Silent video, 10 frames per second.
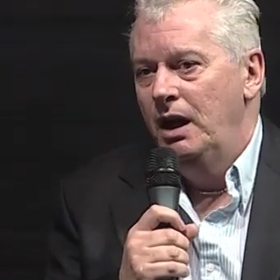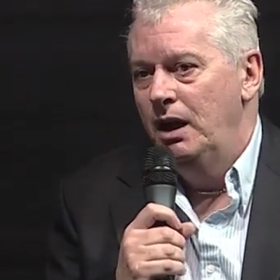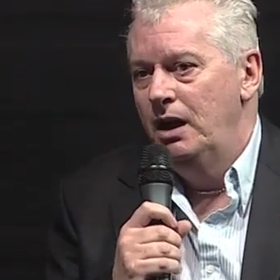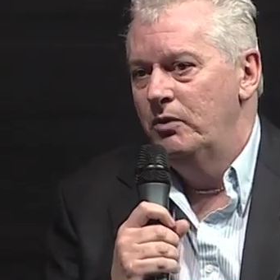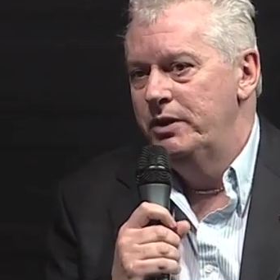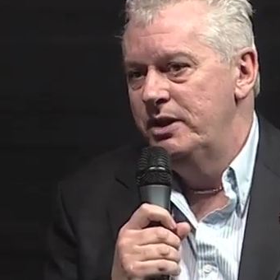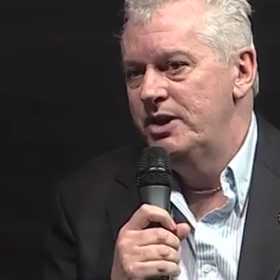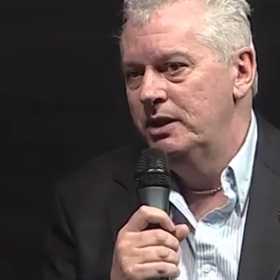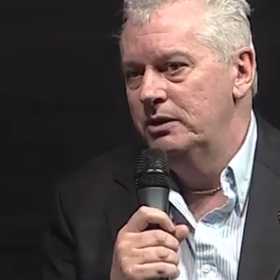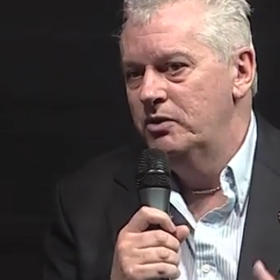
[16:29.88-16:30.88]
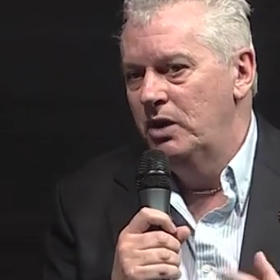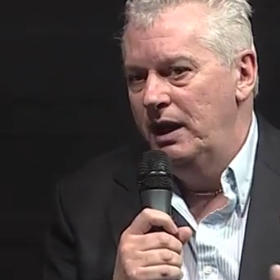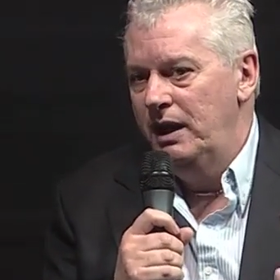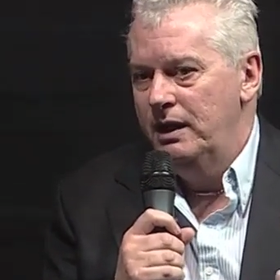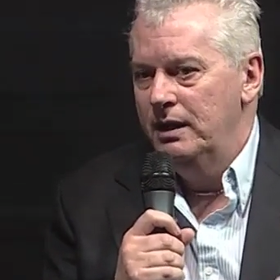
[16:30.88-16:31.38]
Reducing the
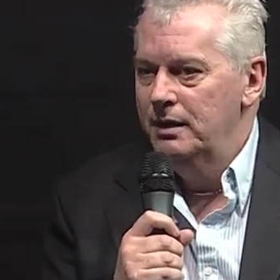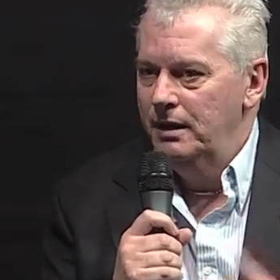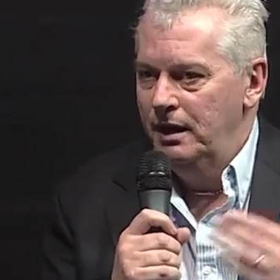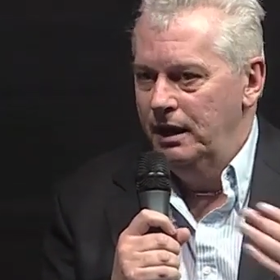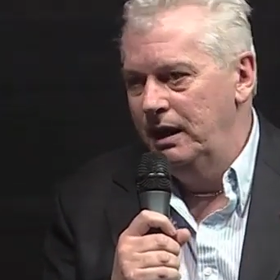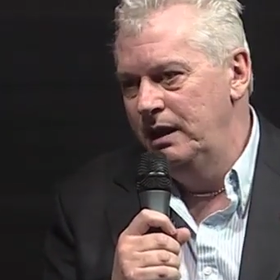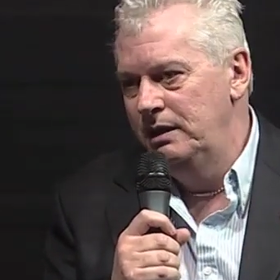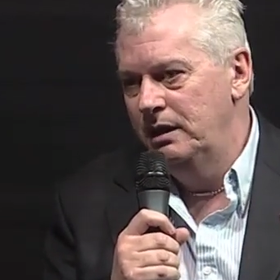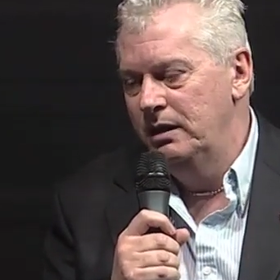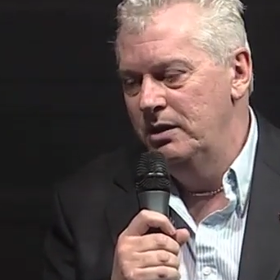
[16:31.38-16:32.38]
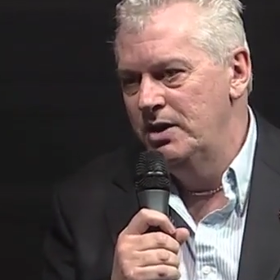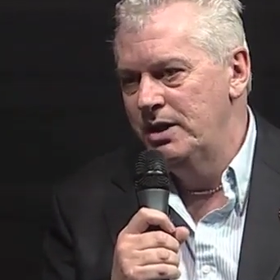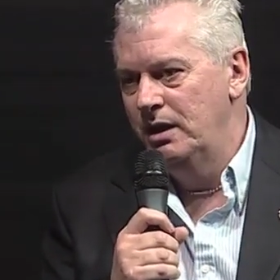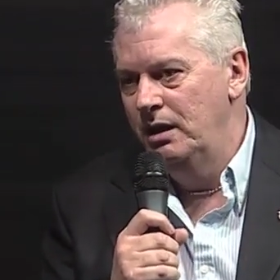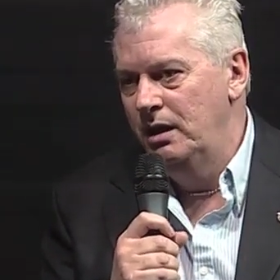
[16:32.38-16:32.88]
drag, again, it
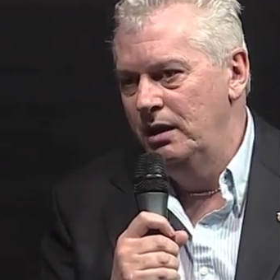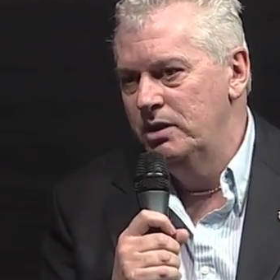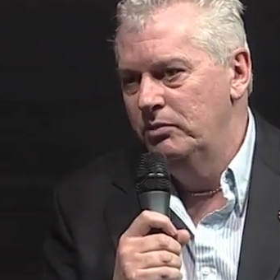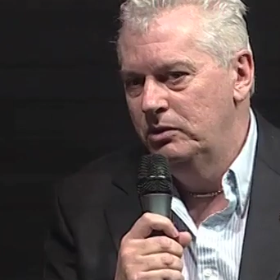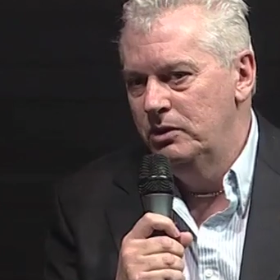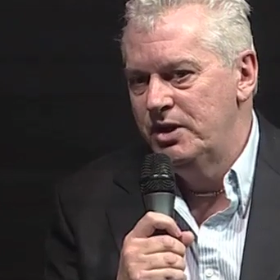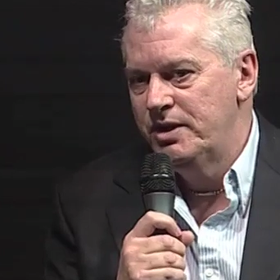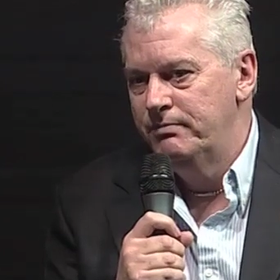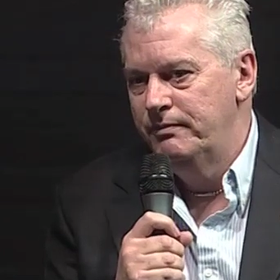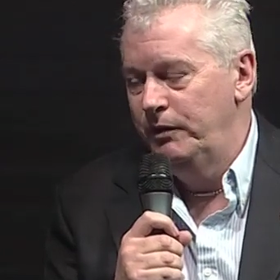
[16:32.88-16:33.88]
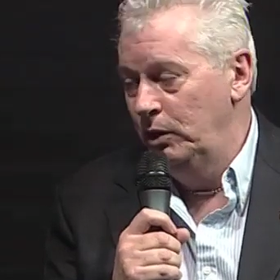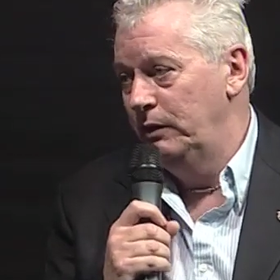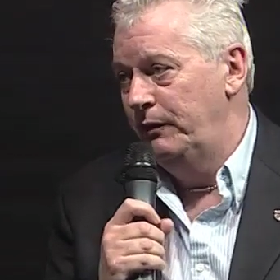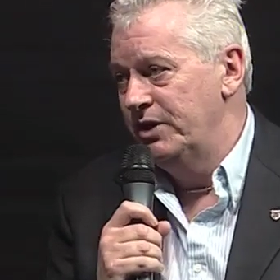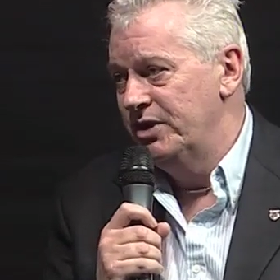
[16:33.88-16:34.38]
goes towards
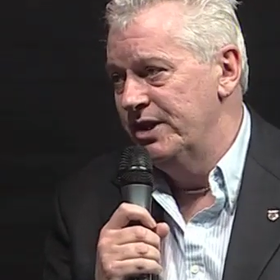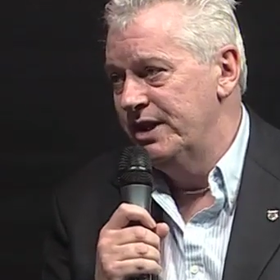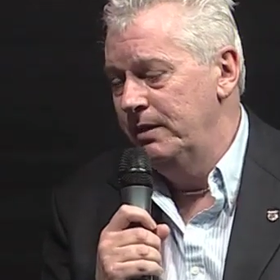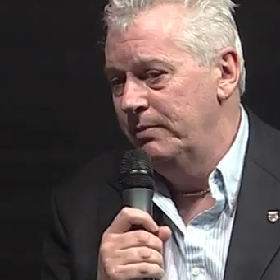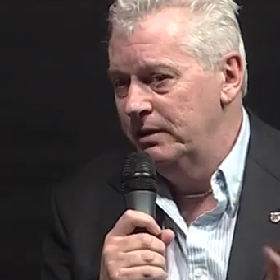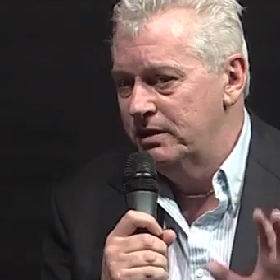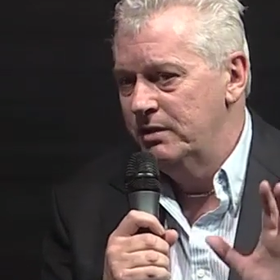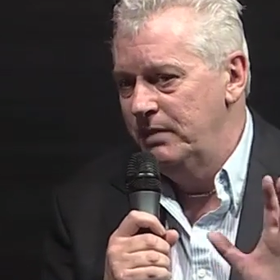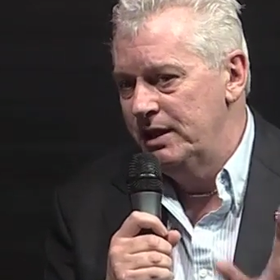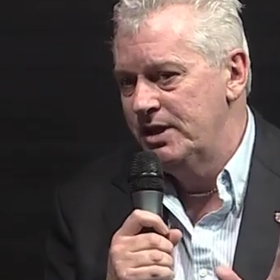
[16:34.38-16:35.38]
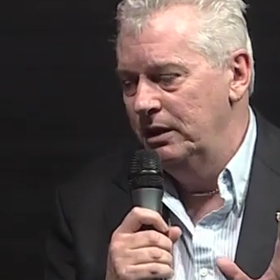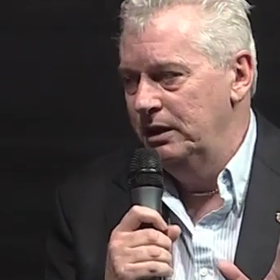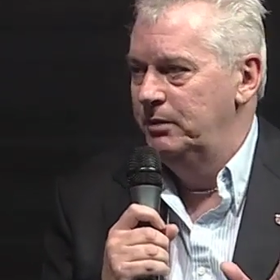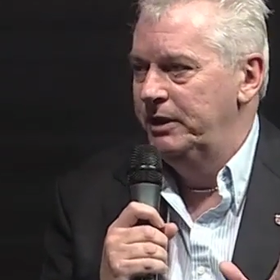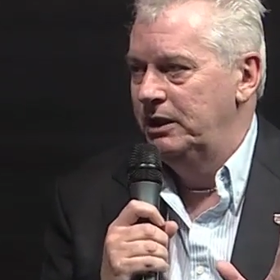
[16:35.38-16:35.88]
fuel efficiency, but to me it's a
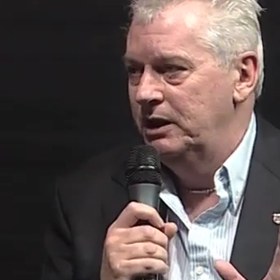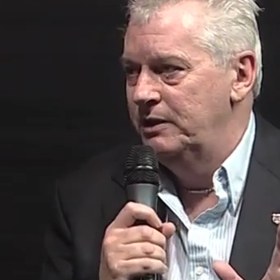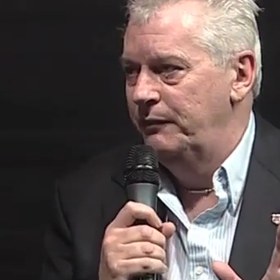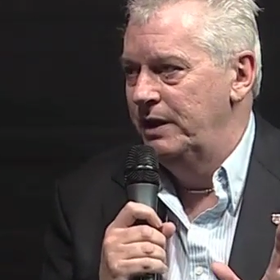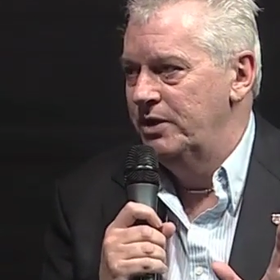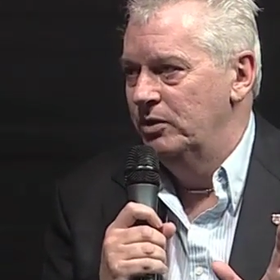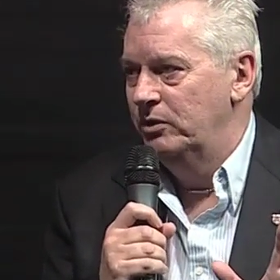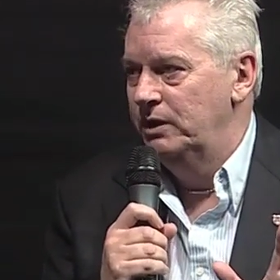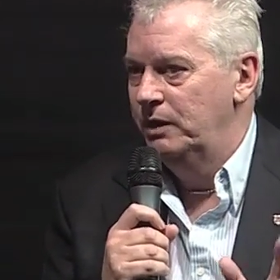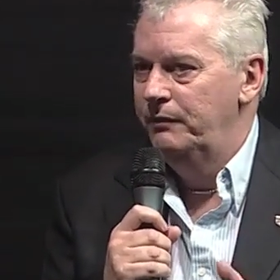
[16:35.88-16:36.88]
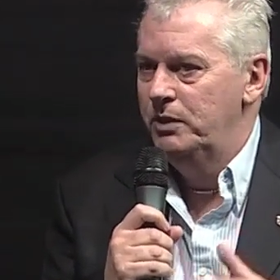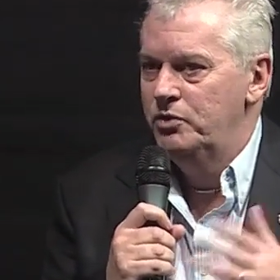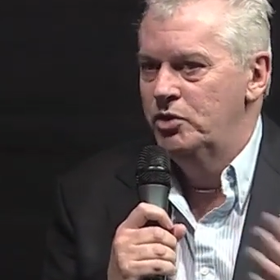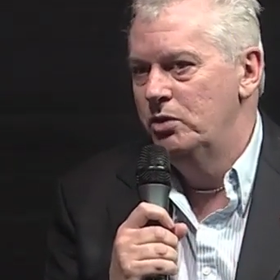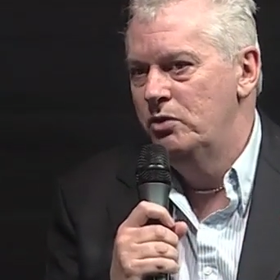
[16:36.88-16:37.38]
little bit artificial. You know, if you
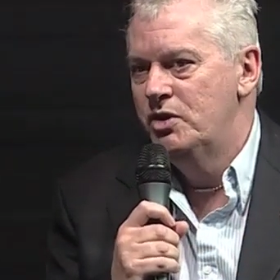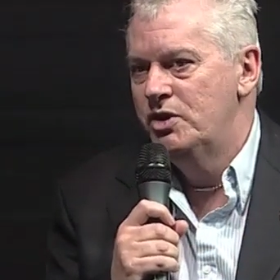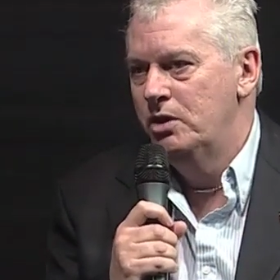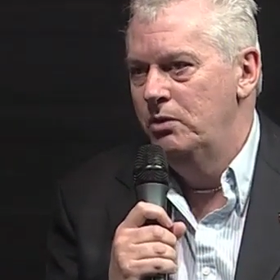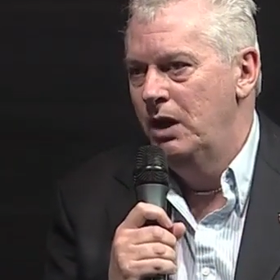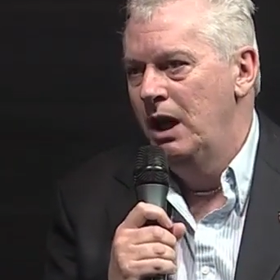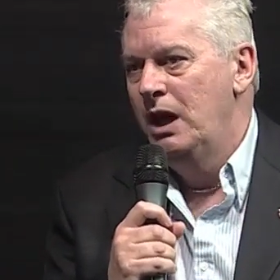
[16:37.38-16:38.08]
choose to